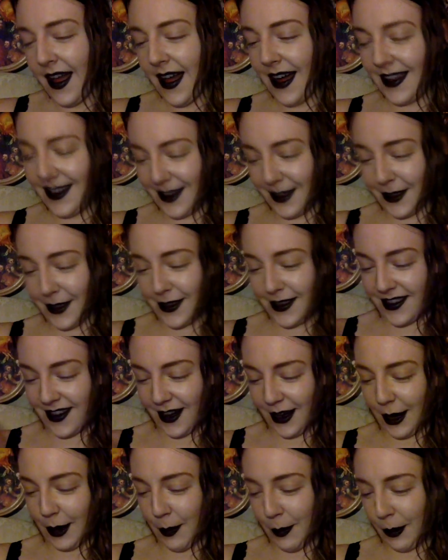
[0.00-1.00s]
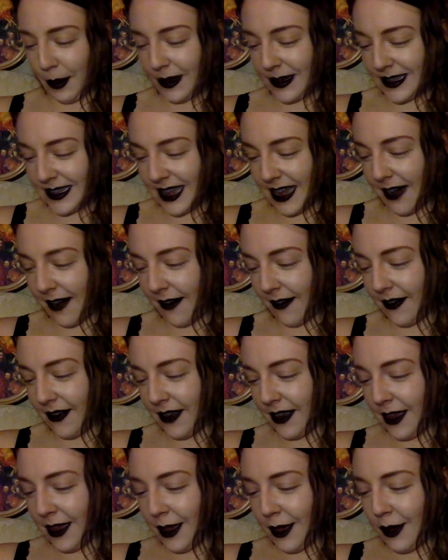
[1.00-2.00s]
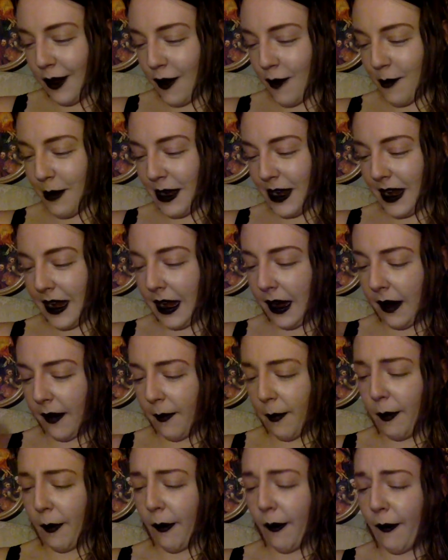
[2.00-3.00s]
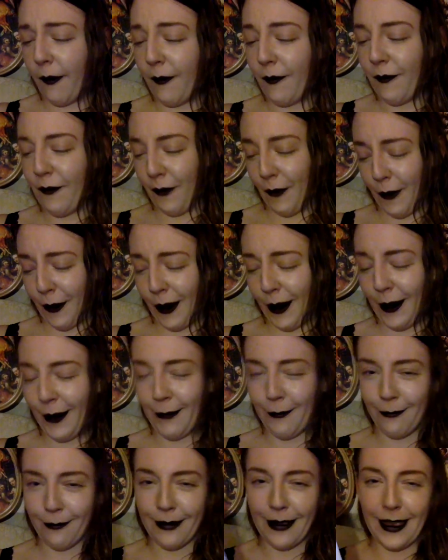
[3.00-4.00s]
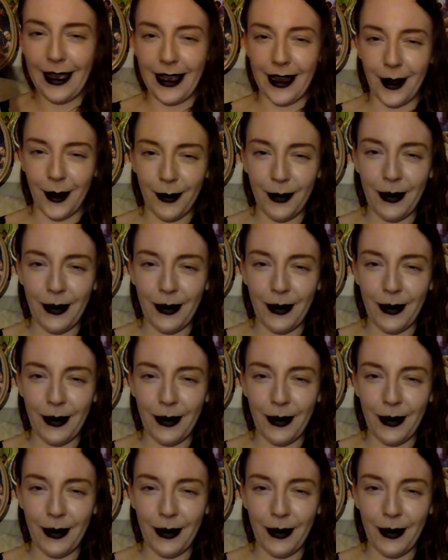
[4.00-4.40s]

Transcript: until the circuit burns out. You've been here before. It'll